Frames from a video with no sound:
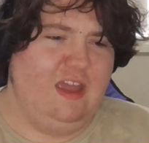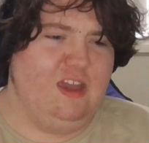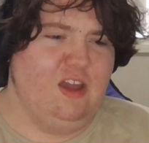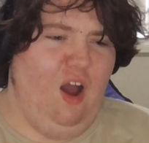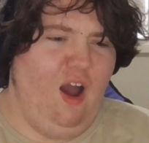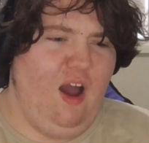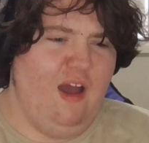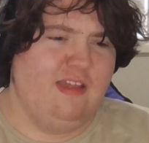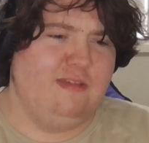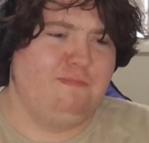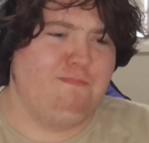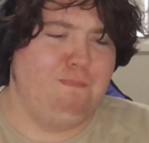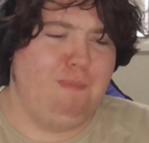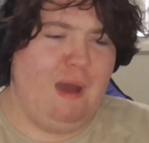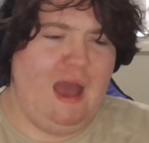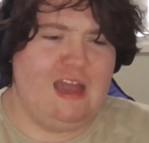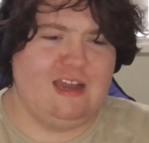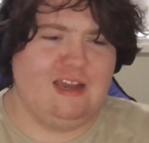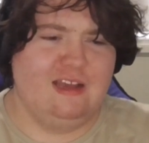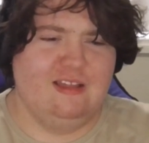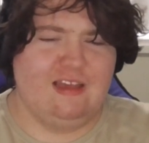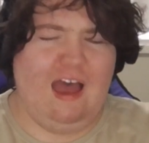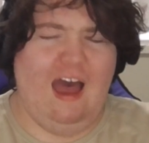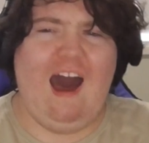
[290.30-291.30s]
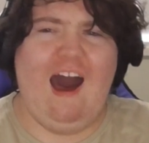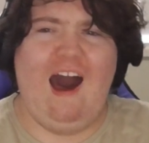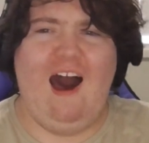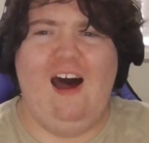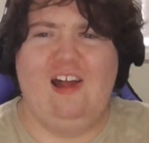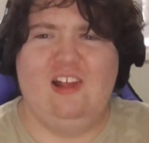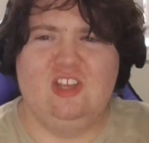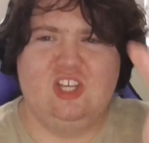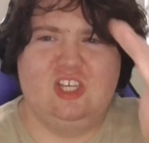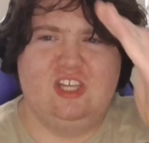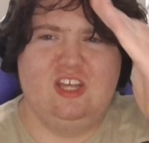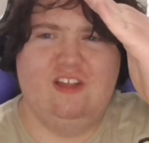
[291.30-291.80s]
That guy's back is
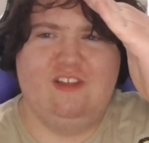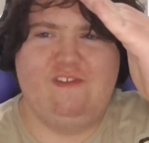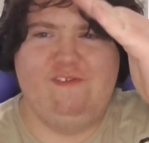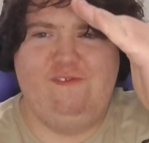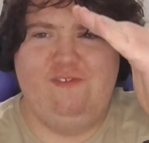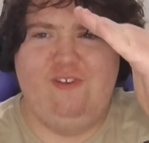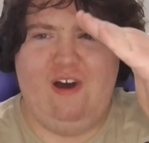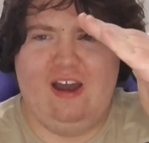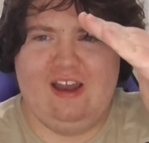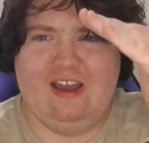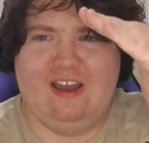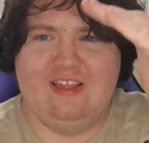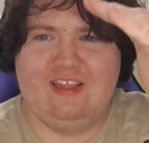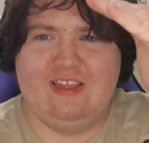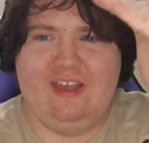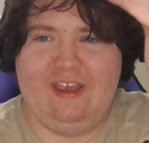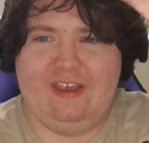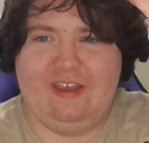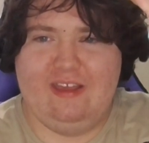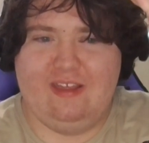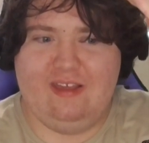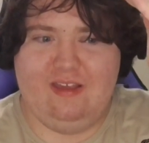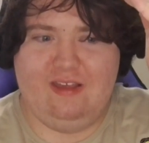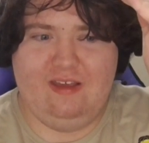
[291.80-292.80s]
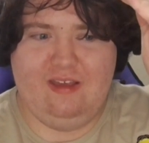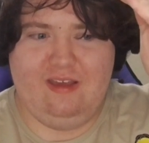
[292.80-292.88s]
arched as fuck. It's like